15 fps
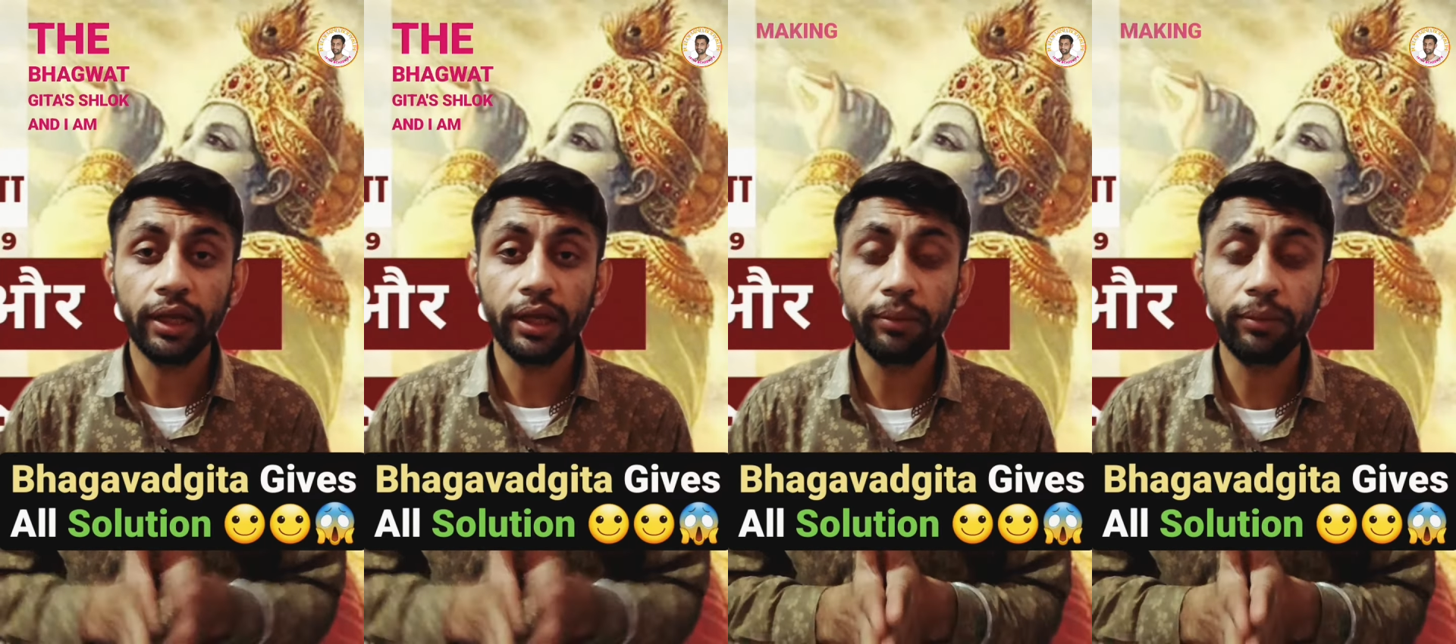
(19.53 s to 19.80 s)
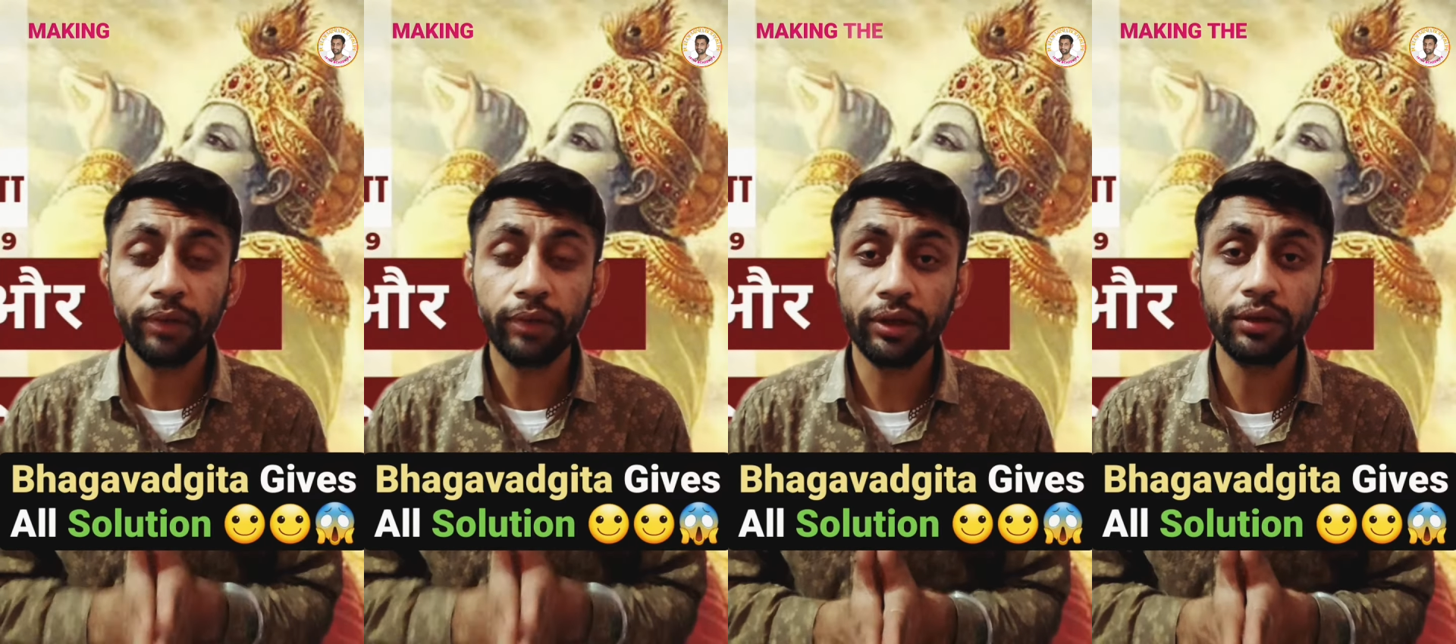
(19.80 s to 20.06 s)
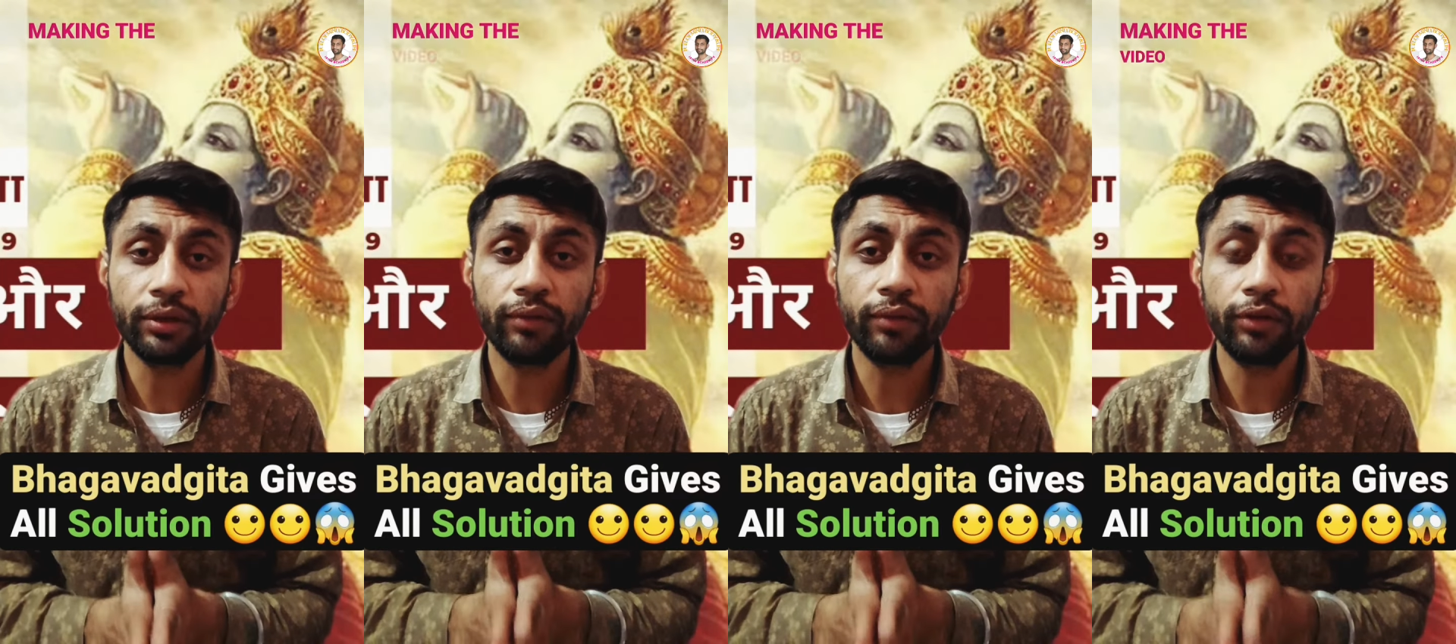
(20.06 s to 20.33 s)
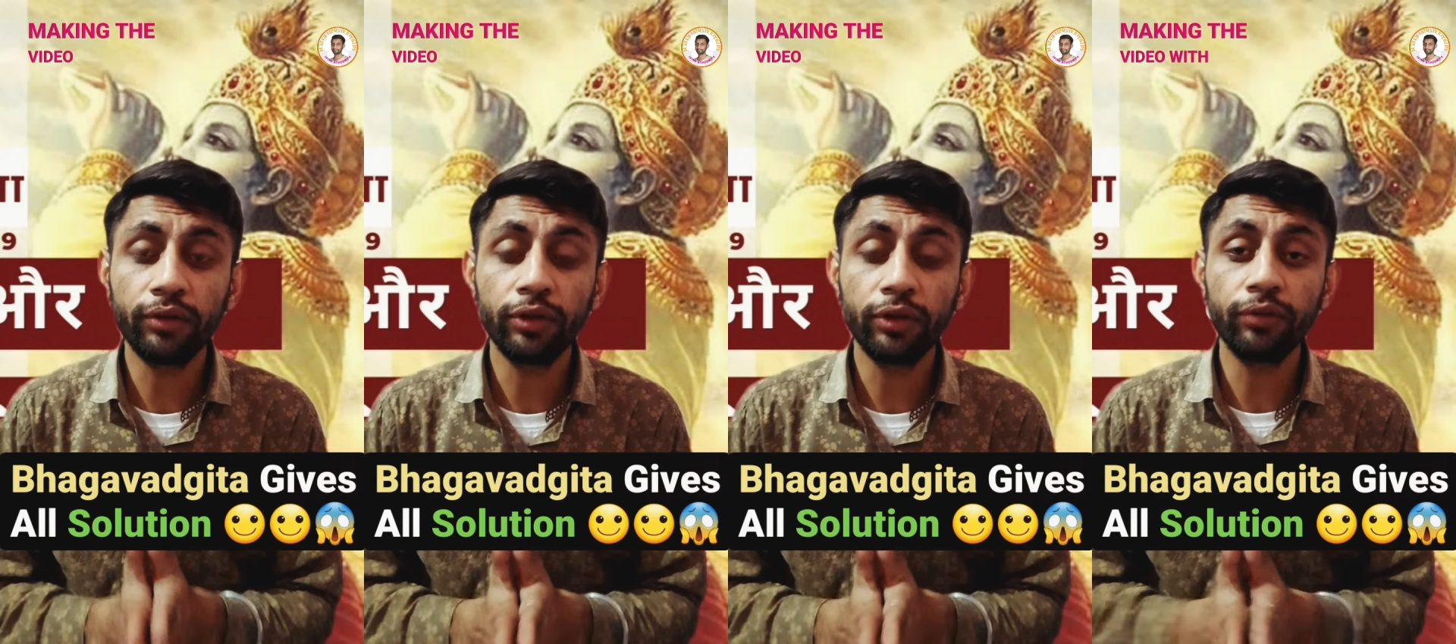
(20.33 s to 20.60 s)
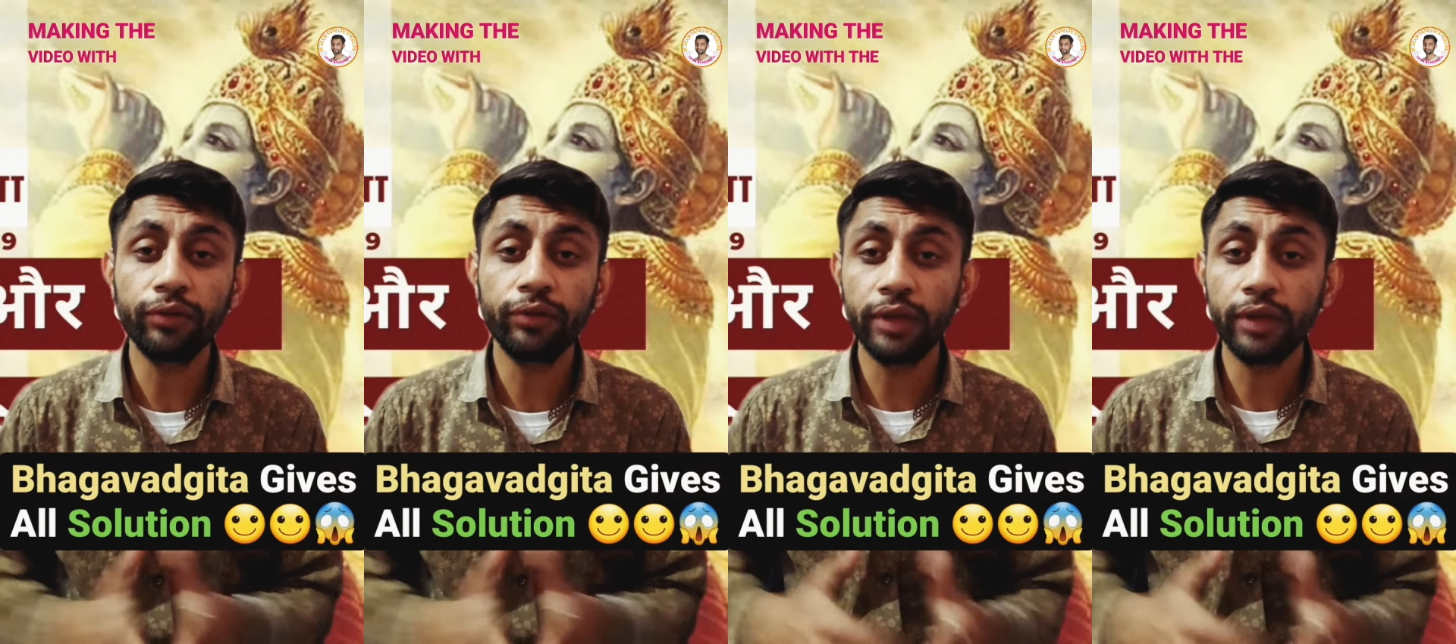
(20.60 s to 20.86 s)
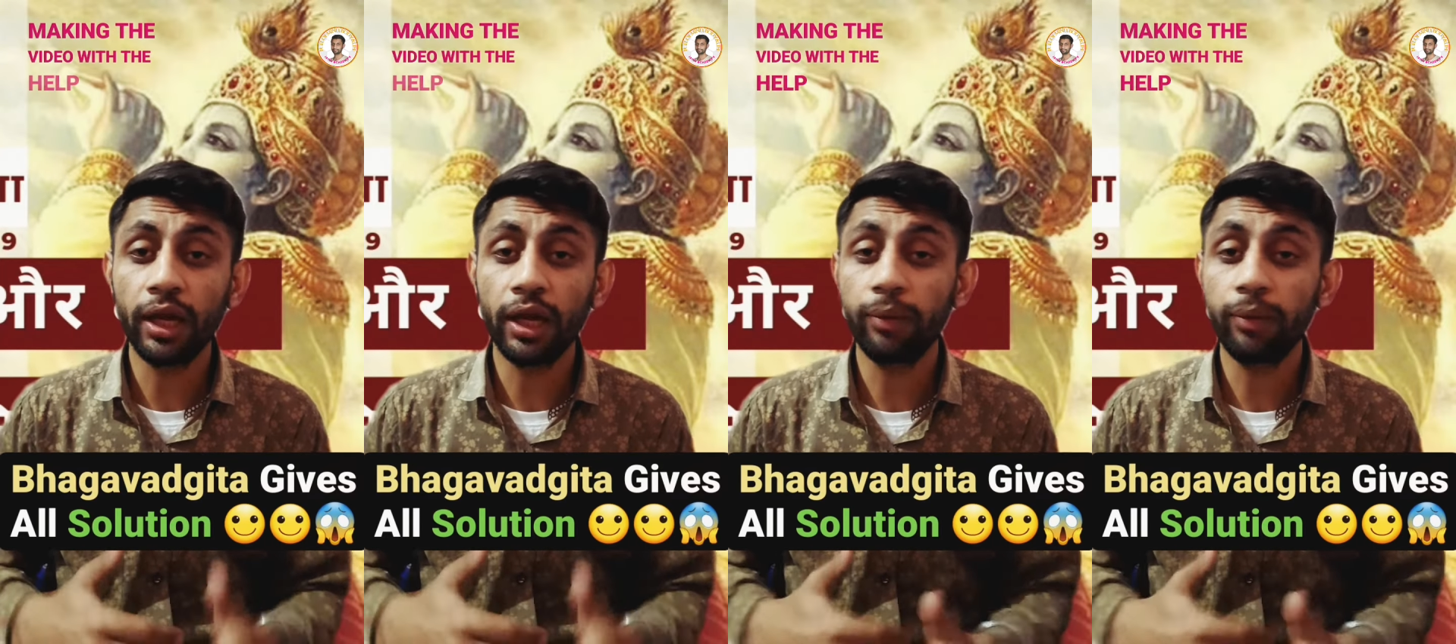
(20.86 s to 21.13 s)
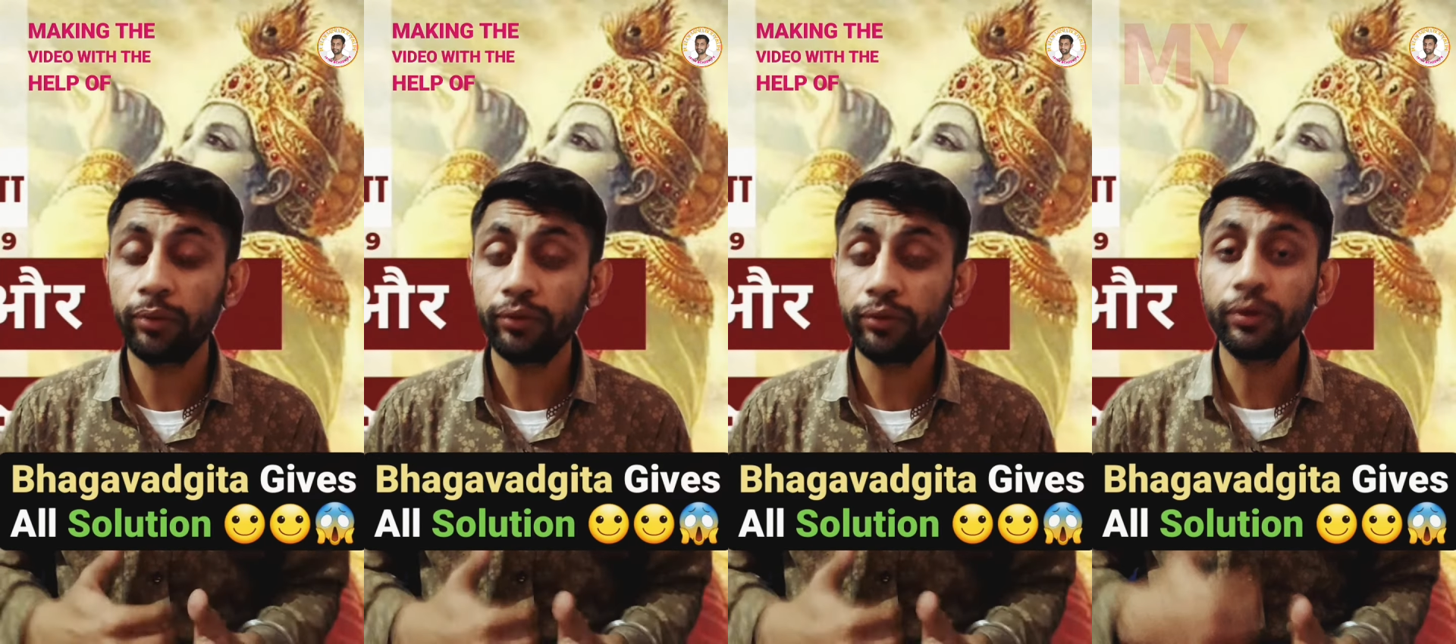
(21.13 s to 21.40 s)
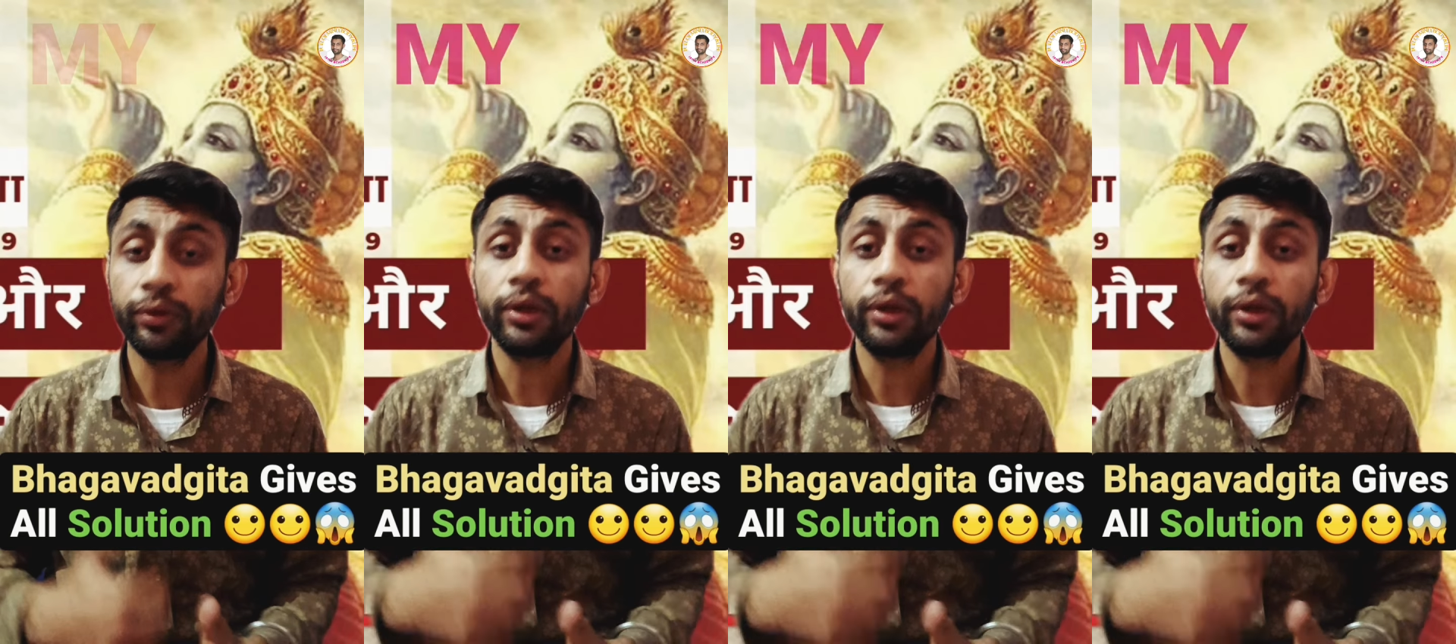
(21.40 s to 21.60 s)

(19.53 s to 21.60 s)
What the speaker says: am making the video with the help of